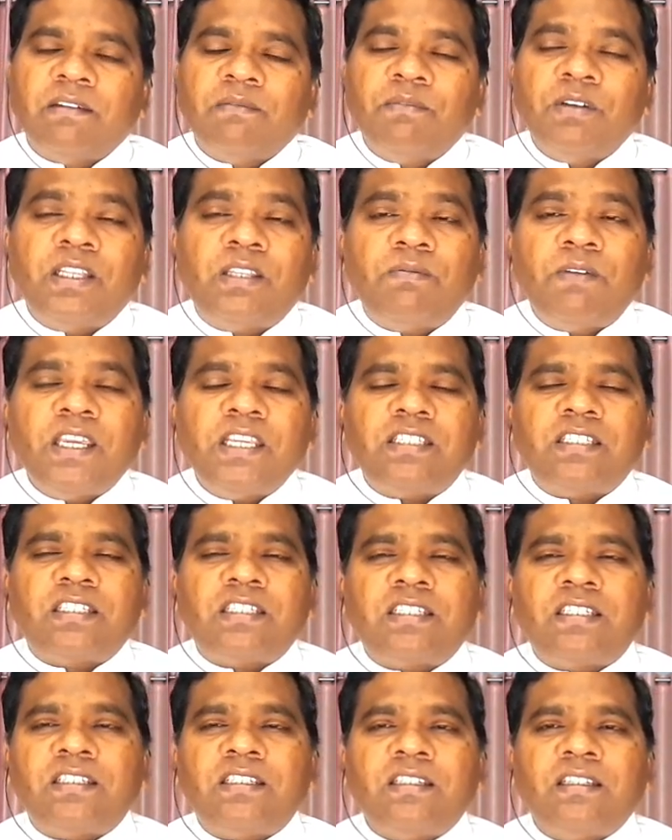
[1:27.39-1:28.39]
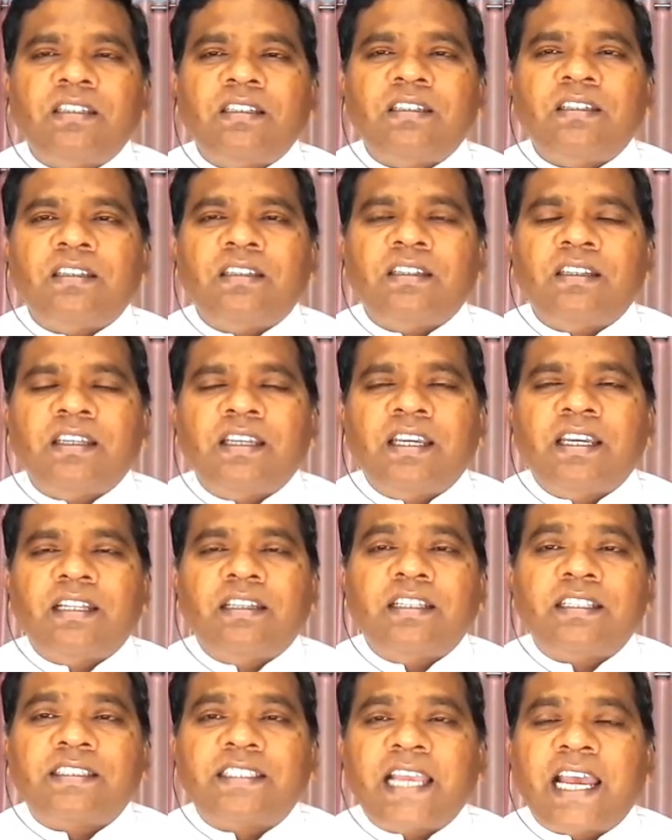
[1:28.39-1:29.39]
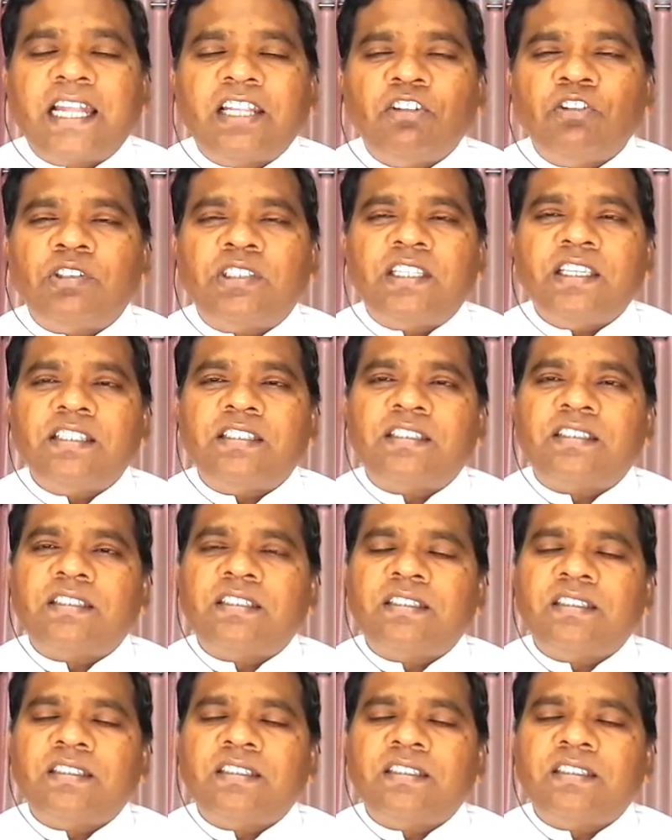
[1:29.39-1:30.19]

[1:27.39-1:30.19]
with which the Sadducees